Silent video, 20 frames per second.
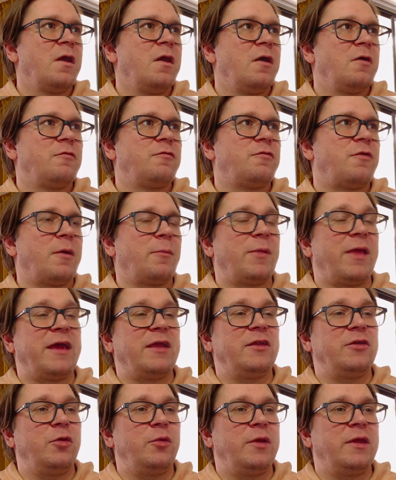
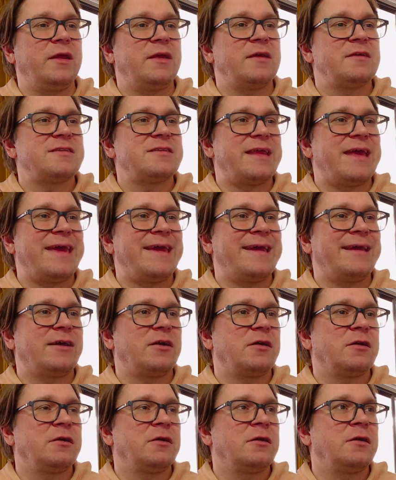Farmland unit is an
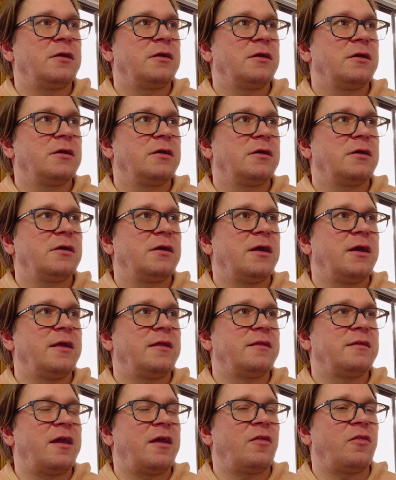acre, and
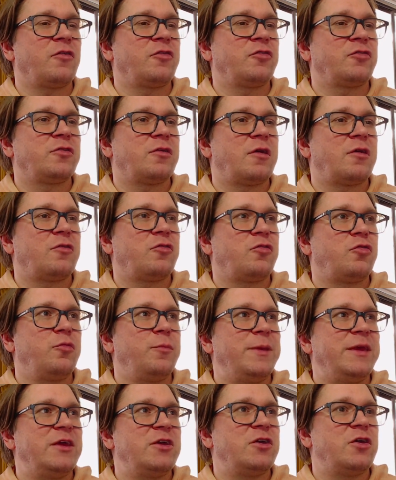tailors to
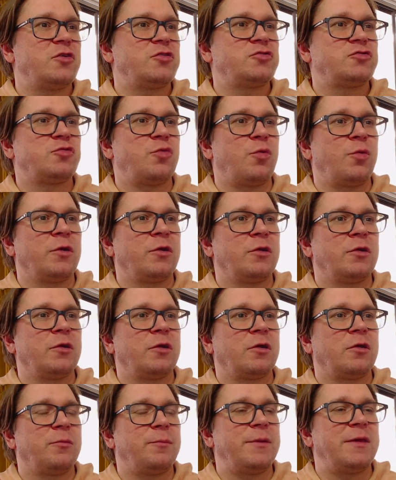be shorter
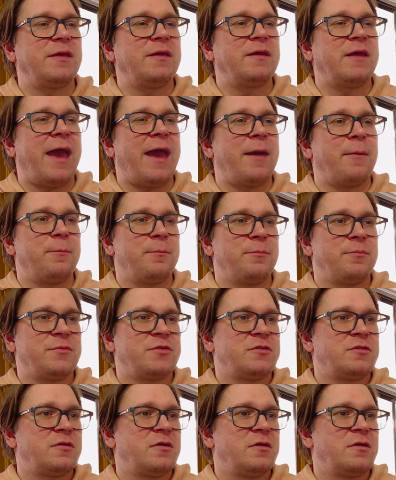could be hems.